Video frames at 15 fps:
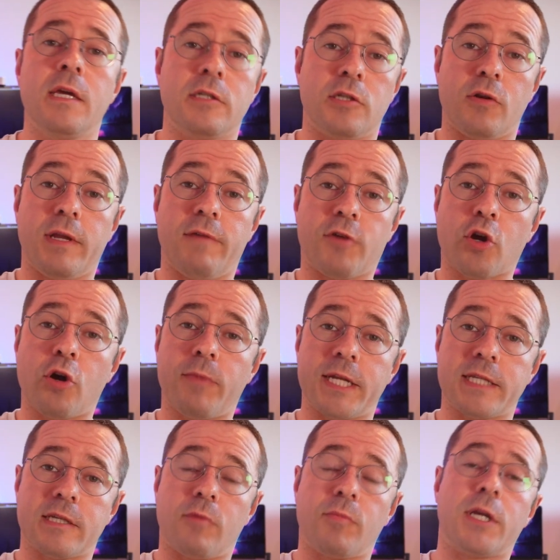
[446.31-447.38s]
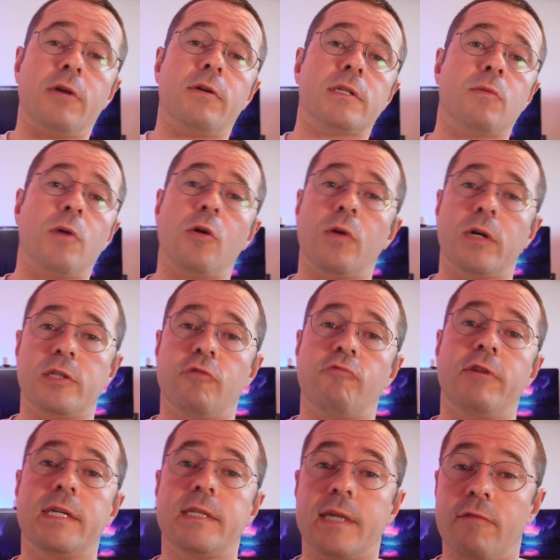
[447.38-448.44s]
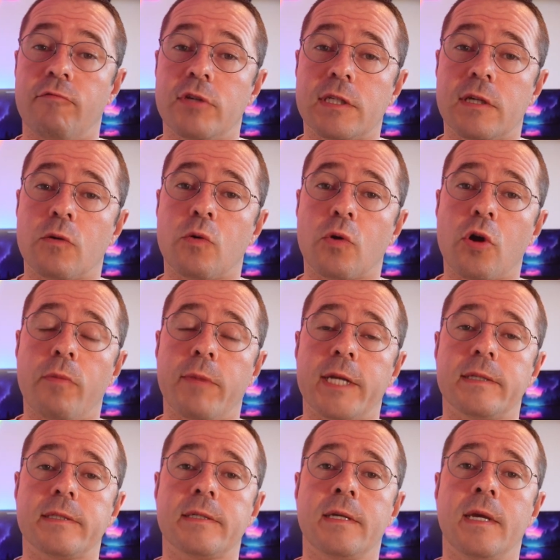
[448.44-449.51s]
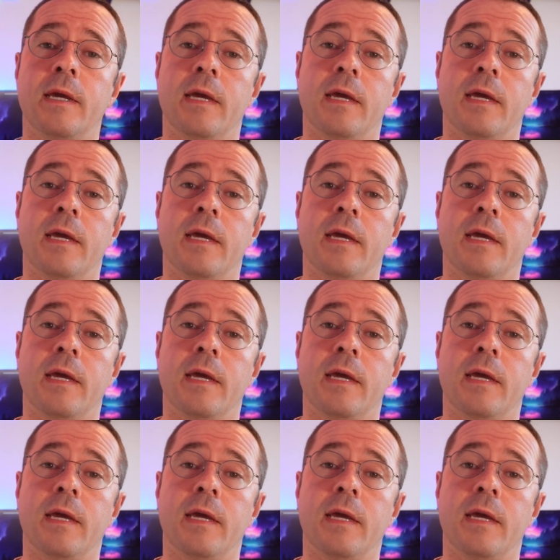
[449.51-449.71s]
do leave a comment down below as well. I do read every single comment.